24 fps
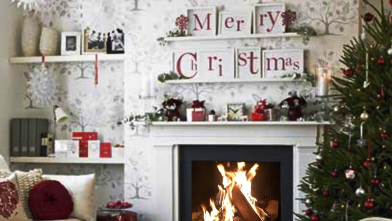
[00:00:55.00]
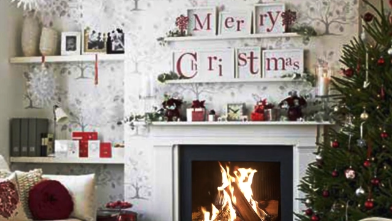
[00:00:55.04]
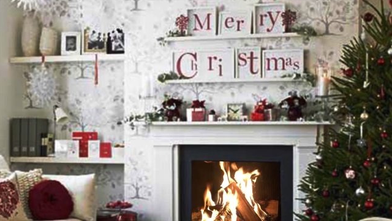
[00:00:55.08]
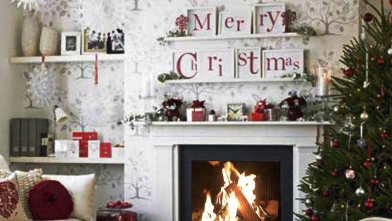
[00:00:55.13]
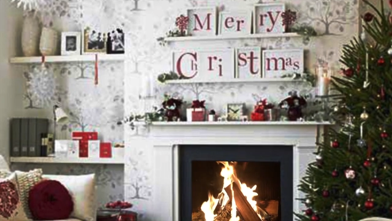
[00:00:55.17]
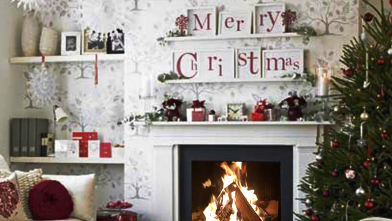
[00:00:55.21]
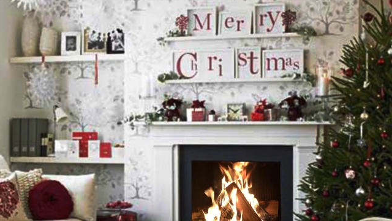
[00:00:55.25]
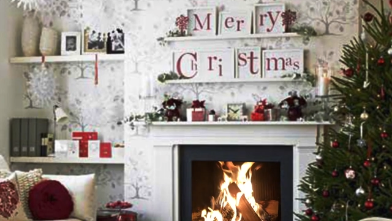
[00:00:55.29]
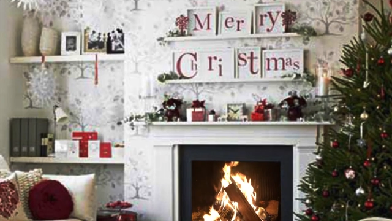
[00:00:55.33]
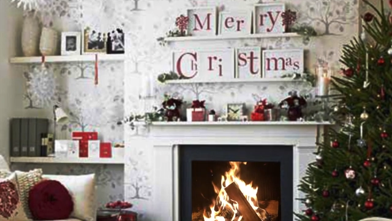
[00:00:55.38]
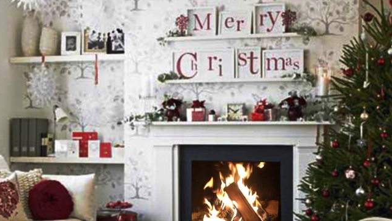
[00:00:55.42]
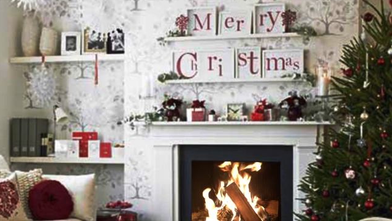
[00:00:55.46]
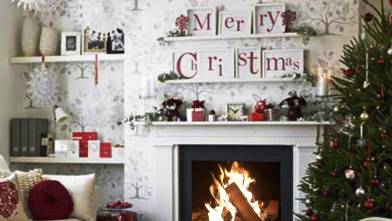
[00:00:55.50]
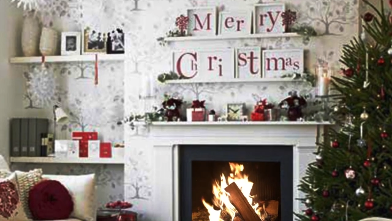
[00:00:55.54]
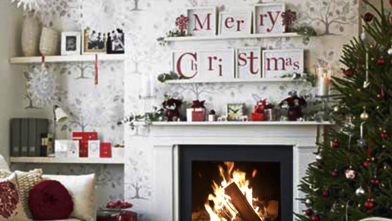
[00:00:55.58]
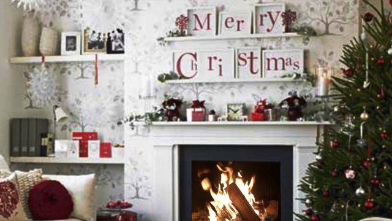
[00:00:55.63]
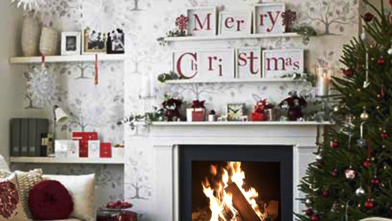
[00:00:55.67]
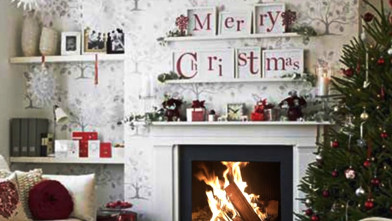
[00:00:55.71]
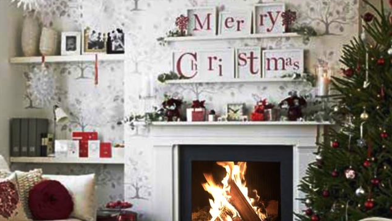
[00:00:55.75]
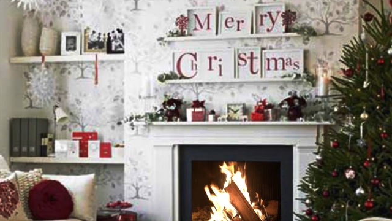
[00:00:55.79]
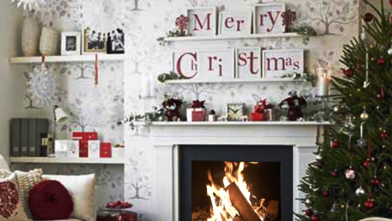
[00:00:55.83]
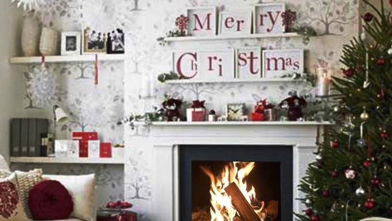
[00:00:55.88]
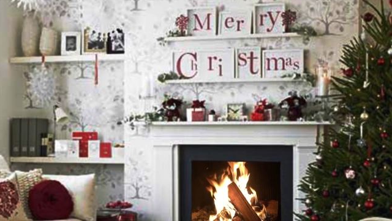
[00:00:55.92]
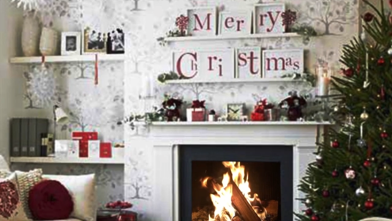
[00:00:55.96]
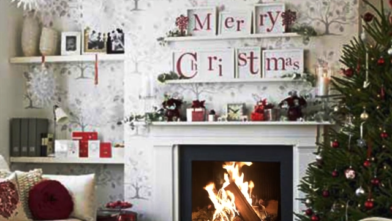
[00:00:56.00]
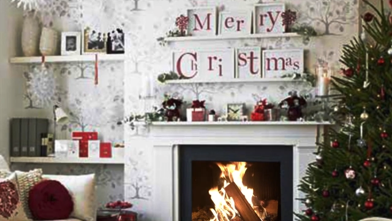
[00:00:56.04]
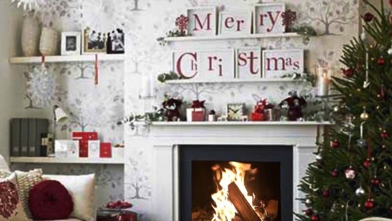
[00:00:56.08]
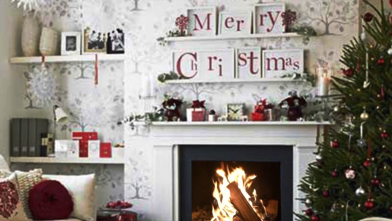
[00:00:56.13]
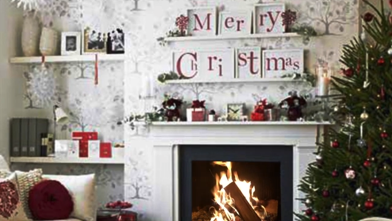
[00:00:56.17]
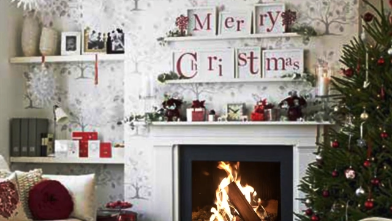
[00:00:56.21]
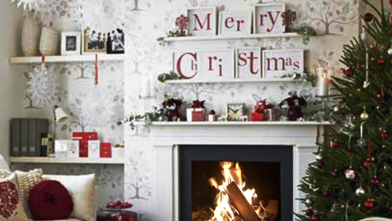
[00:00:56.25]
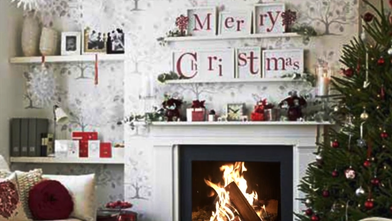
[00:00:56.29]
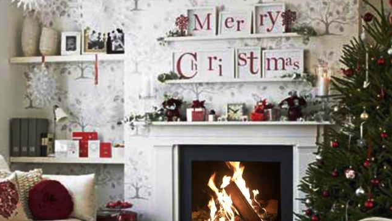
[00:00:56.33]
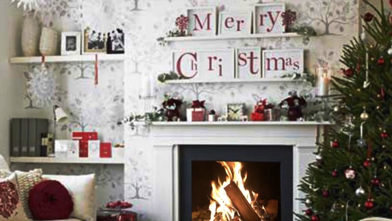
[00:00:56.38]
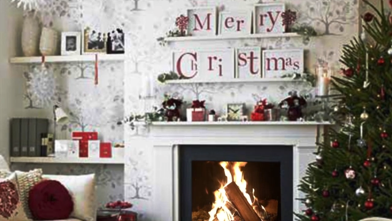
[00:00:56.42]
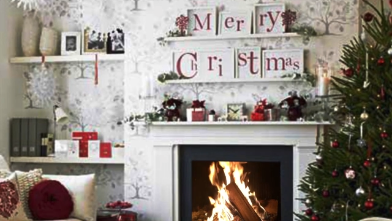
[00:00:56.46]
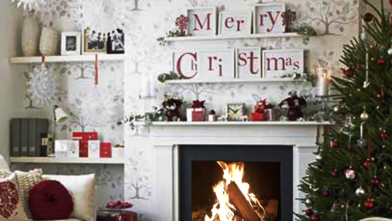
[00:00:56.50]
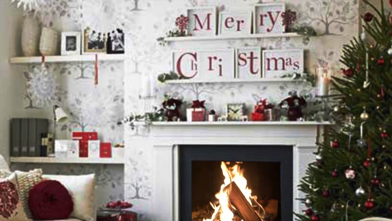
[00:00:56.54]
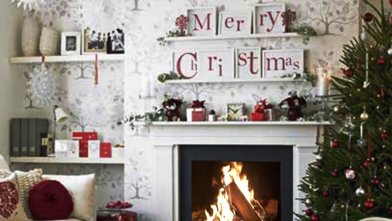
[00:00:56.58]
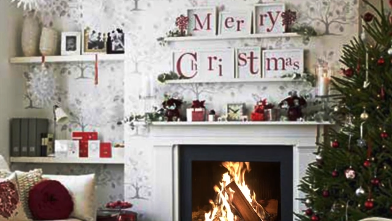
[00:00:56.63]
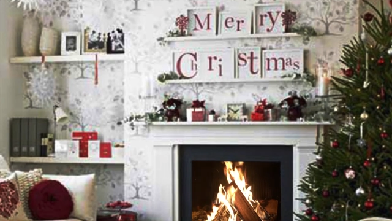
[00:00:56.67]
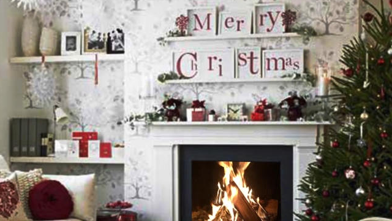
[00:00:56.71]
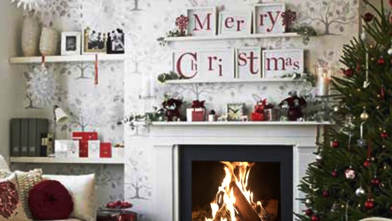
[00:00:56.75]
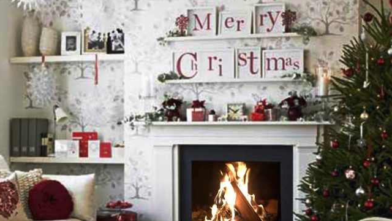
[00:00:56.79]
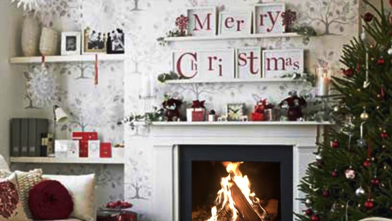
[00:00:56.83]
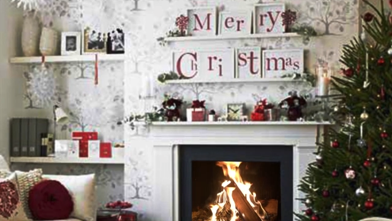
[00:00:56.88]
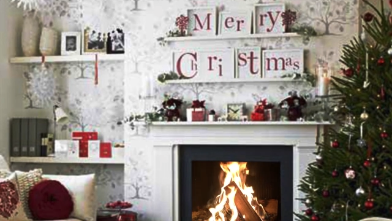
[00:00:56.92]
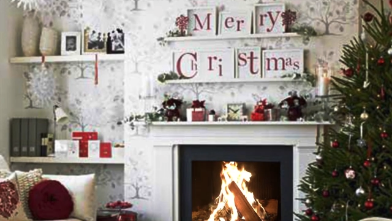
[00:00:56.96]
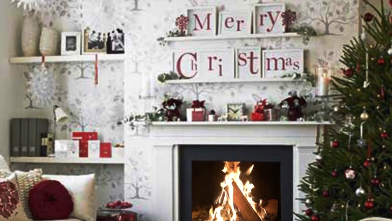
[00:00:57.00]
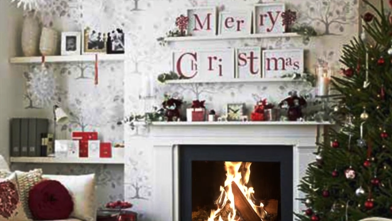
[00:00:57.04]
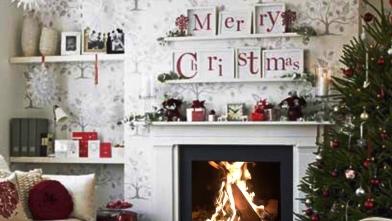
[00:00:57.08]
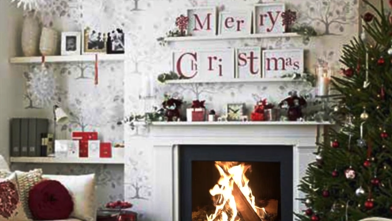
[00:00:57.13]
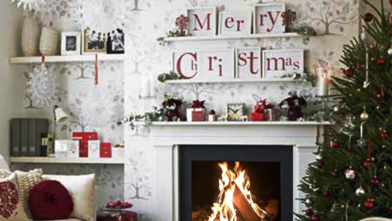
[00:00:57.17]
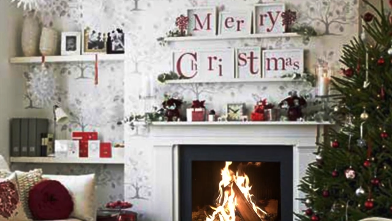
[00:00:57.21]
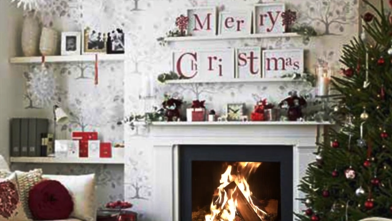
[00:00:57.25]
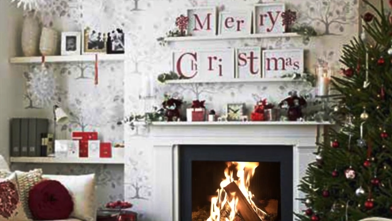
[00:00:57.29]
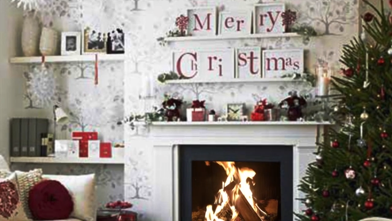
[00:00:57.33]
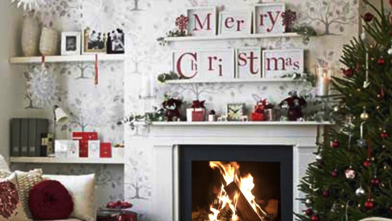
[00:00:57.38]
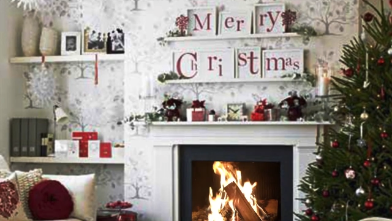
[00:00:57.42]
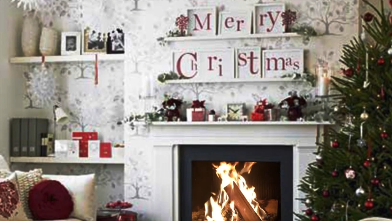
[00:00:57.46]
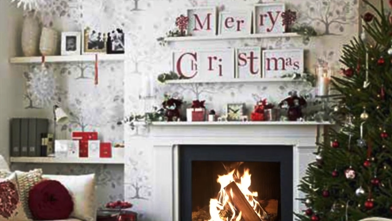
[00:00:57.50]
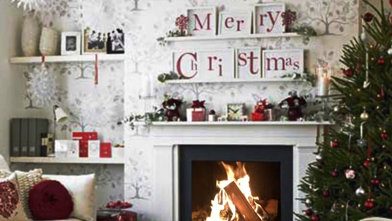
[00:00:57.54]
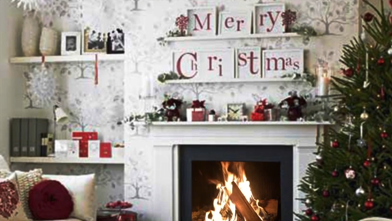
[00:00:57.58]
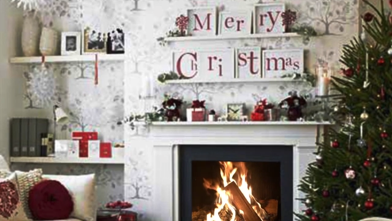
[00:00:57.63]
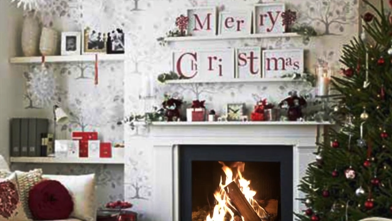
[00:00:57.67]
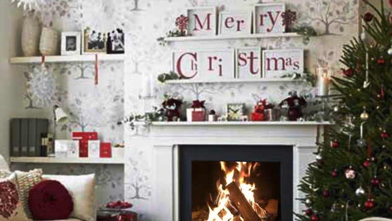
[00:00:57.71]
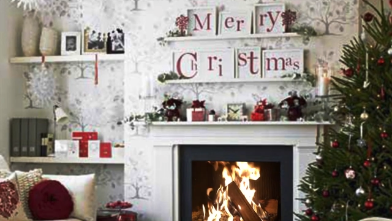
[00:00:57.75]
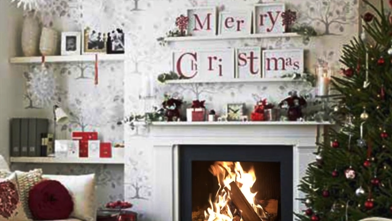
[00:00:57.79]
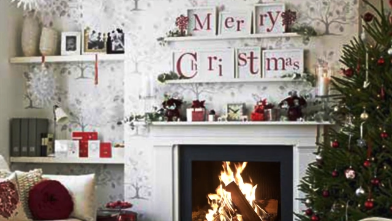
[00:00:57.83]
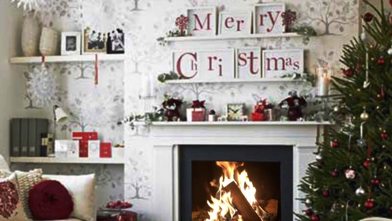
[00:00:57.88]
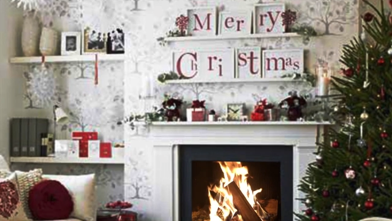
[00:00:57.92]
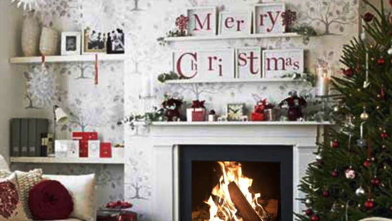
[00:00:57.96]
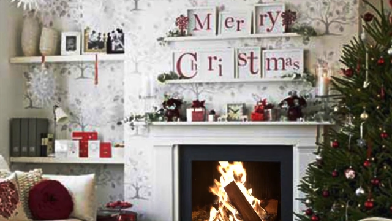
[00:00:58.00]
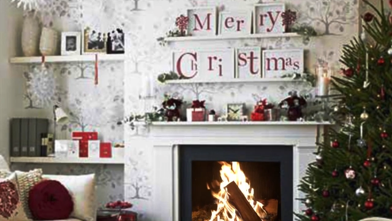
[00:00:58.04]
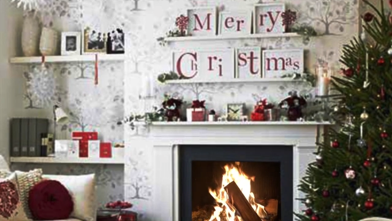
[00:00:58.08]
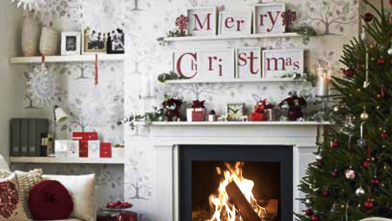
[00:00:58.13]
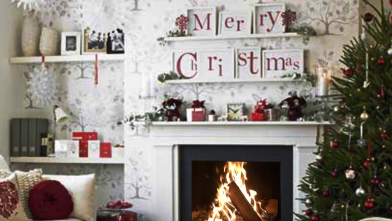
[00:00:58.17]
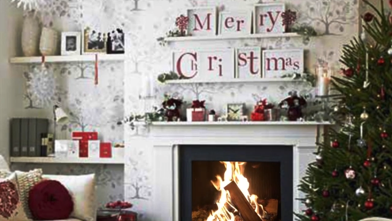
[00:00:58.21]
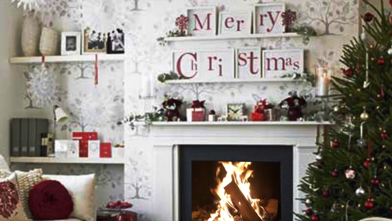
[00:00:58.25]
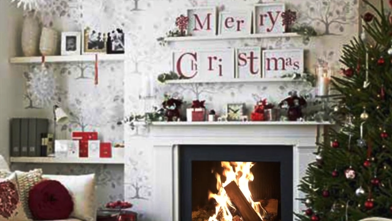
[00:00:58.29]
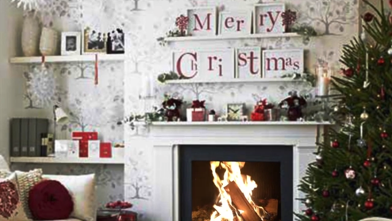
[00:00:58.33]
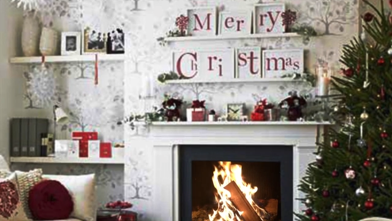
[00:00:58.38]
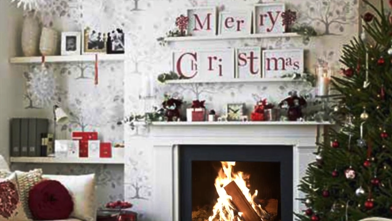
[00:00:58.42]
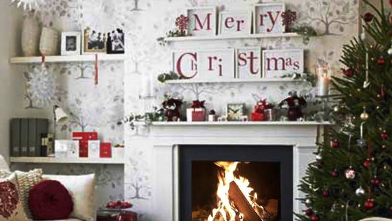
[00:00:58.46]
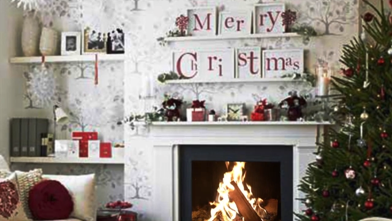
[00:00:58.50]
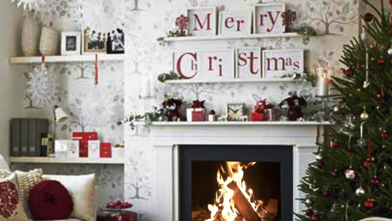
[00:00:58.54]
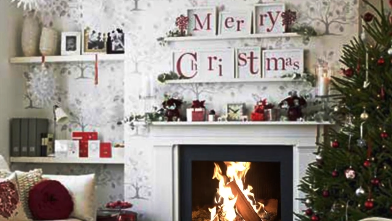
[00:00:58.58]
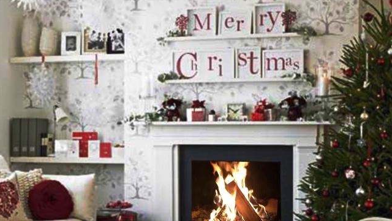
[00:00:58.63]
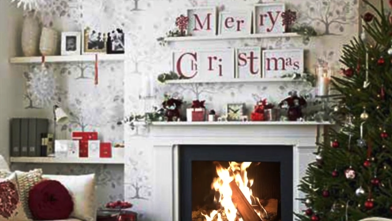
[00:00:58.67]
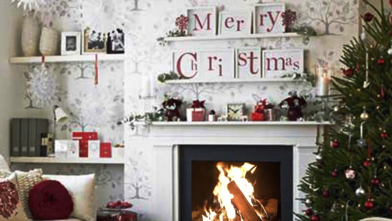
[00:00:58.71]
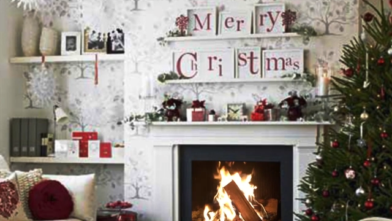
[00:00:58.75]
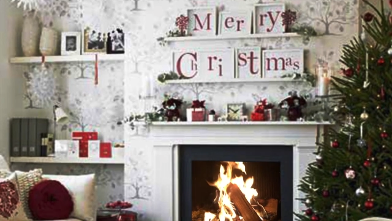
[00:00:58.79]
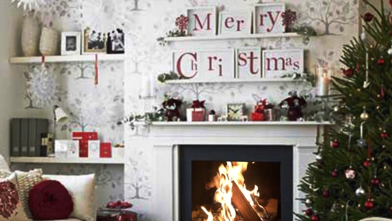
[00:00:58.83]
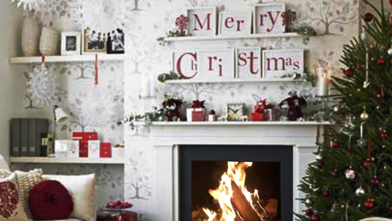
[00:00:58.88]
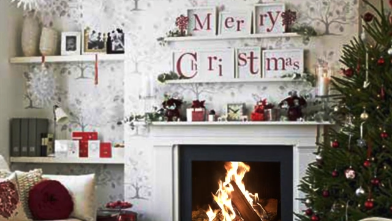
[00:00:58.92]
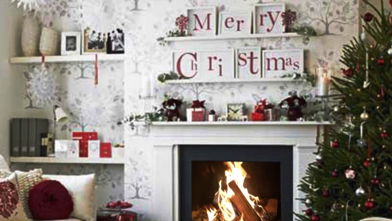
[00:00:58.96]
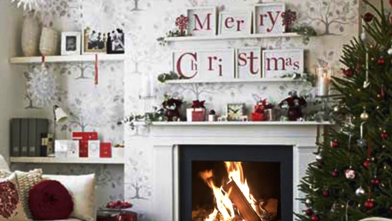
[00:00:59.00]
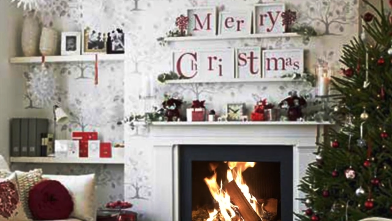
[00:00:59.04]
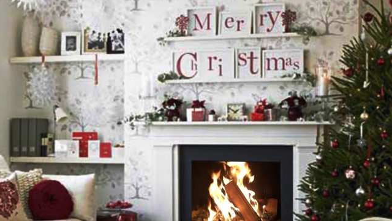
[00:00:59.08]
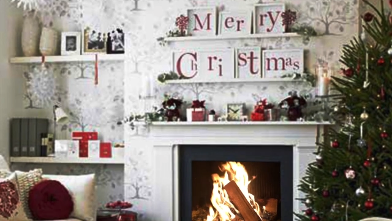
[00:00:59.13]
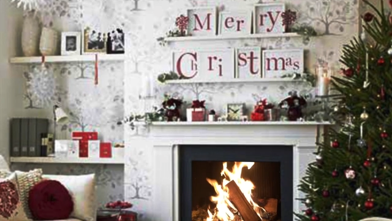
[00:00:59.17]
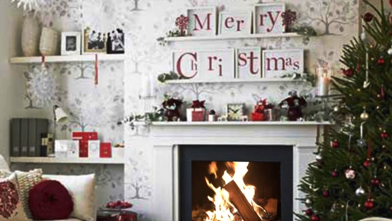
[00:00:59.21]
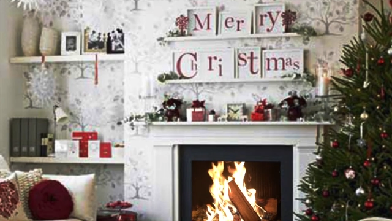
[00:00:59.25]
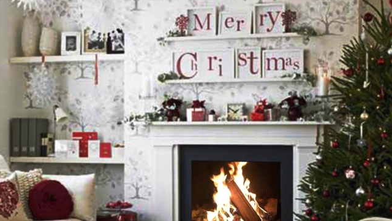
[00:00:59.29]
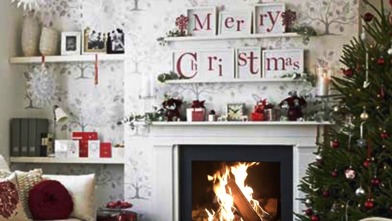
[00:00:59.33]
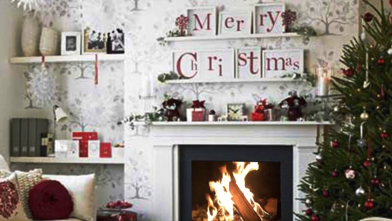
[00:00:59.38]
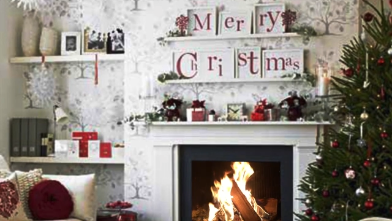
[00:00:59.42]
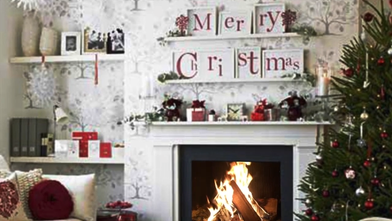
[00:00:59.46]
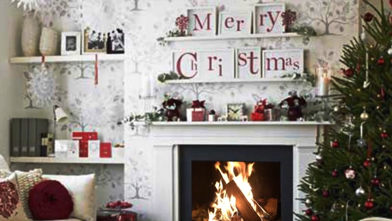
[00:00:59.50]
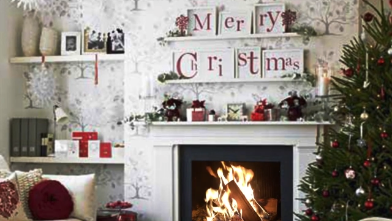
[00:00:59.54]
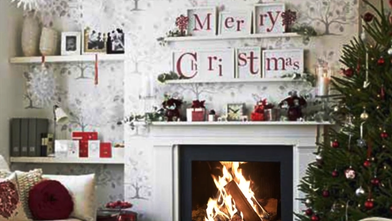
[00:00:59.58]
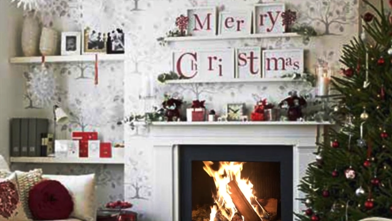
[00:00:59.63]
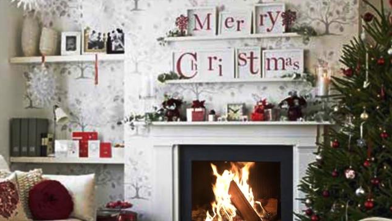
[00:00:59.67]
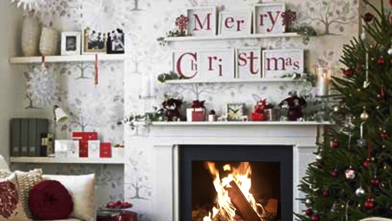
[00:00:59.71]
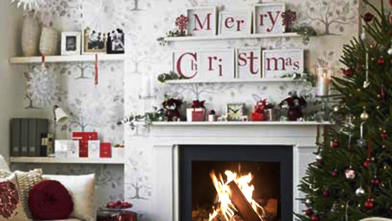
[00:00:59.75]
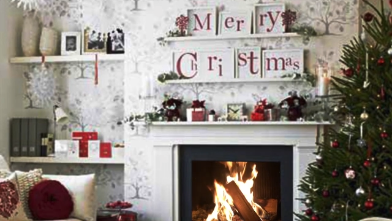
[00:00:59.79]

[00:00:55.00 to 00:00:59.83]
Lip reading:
No face is visible, so there are no lips to read.